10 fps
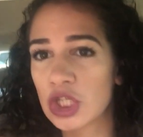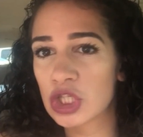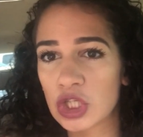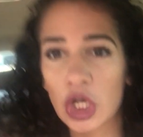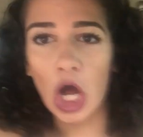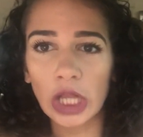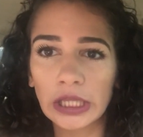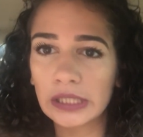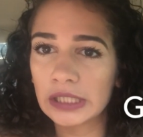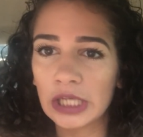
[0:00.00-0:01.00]
just
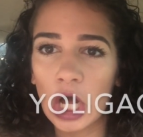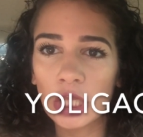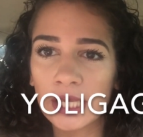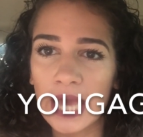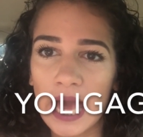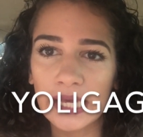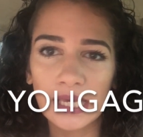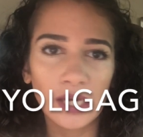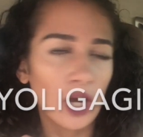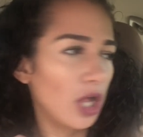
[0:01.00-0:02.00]
gall- y'all
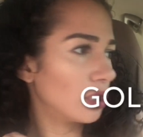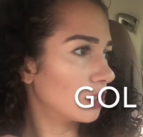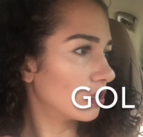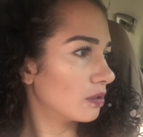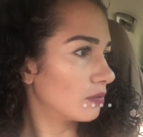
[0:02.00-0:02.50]
gagging, gall.